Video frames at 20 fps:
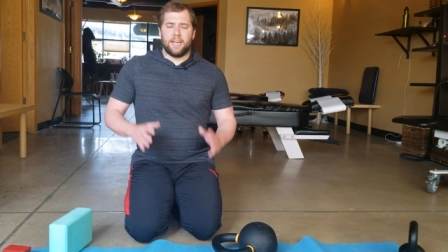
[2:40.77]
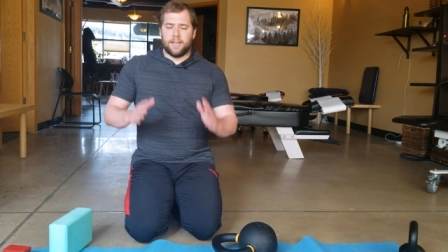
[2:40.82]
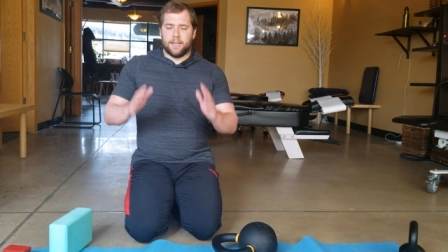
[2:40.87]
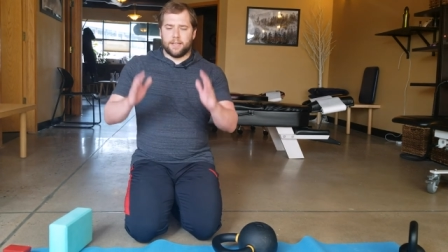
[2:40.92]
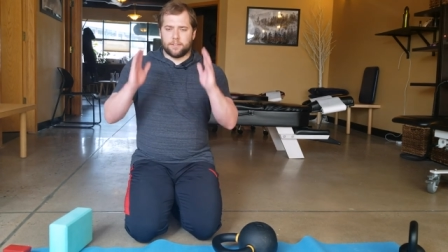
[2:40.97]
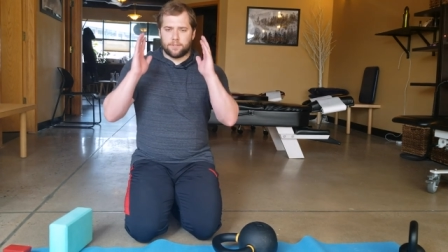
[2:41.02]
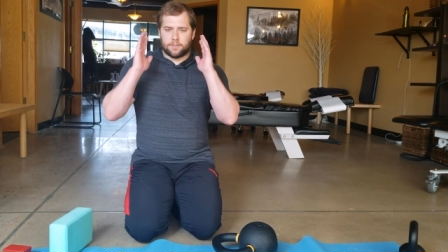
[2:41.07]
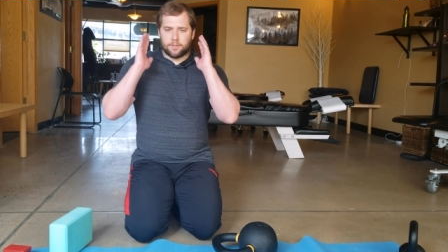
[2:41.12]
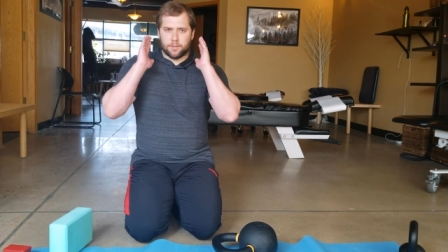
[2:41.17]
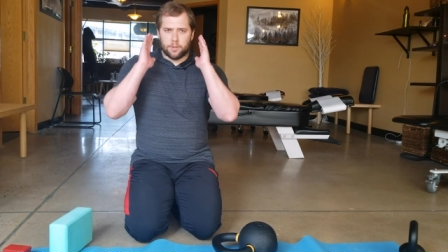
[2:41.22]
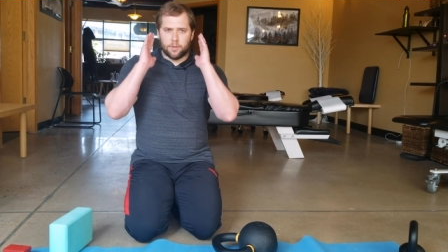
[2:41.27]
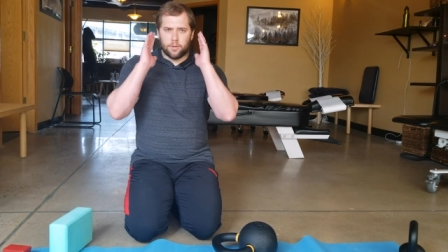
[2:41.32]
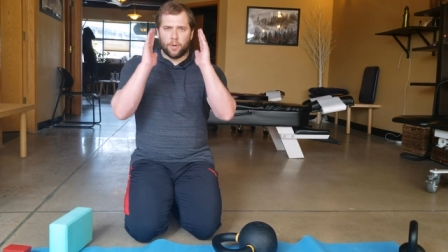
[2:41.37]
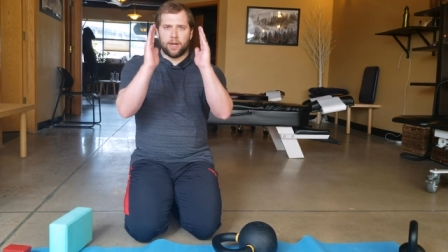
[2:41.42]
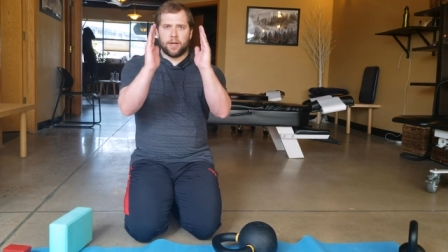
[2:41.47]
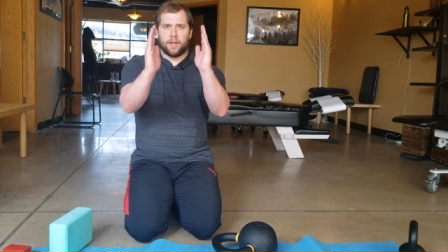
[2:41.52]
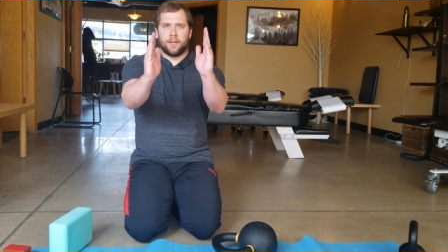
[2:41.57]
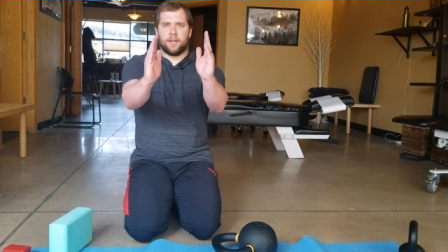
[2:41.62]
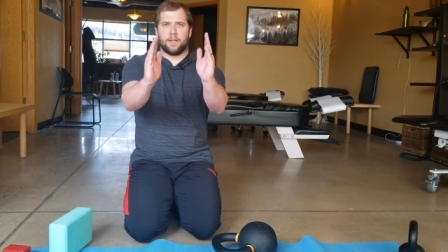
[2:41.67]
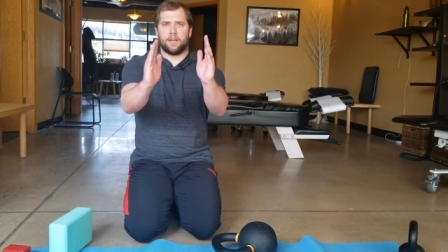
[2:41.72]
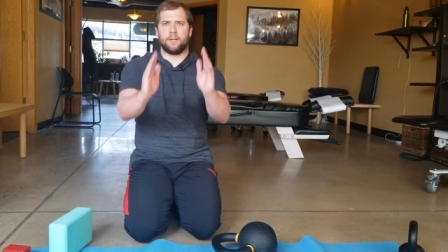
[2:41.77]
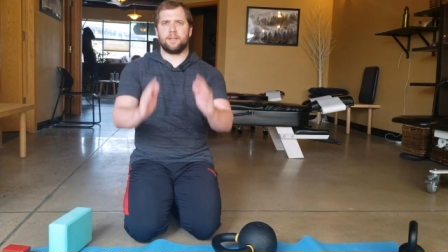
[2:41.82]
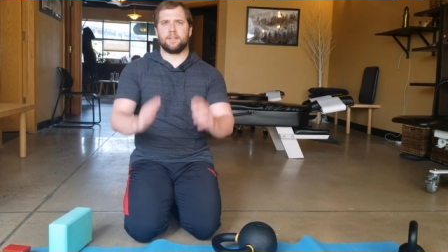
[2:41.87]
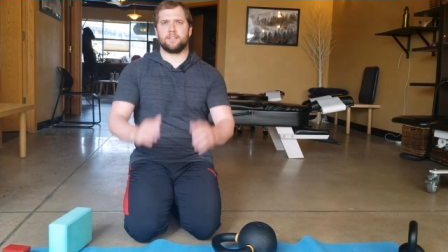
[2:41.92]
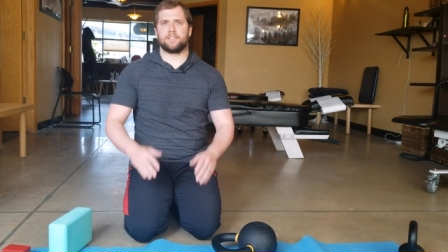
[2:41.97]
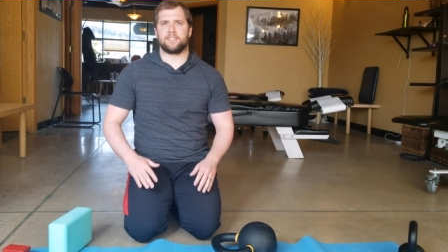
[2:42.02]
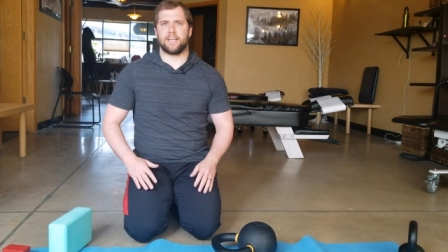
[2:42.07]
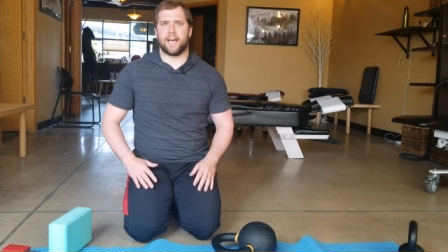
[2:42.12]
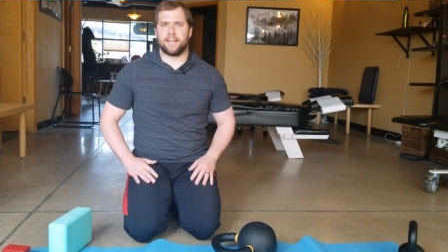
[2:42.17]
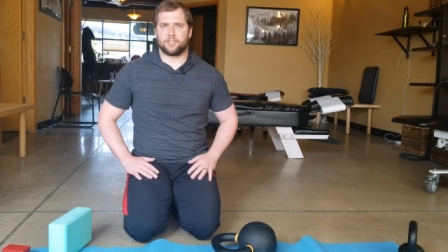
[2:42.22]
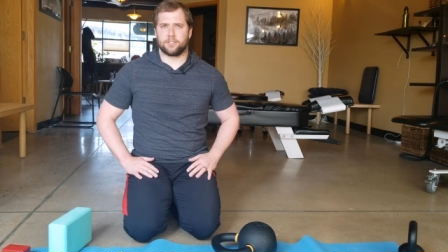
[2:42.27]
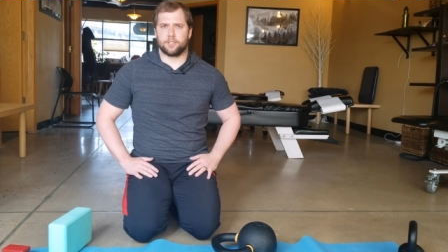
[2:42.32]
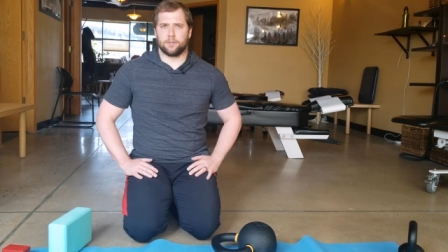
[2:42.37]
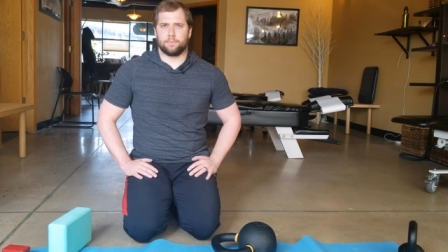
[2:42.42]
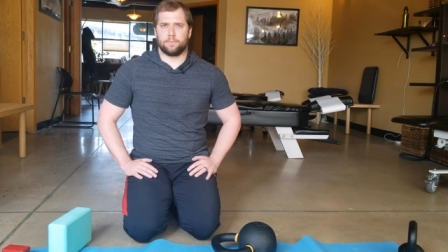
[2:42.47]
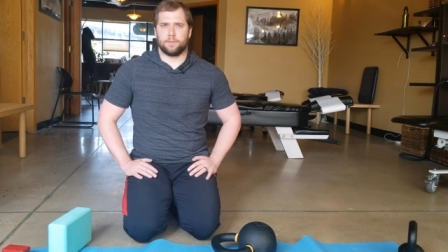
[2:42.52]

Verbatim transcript: into a sagittal